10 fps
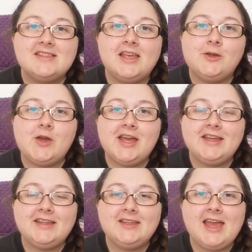So
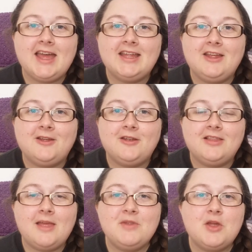yeah,
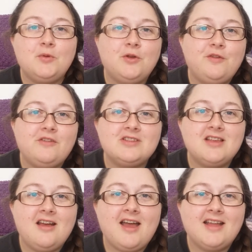let me know what your favourites are,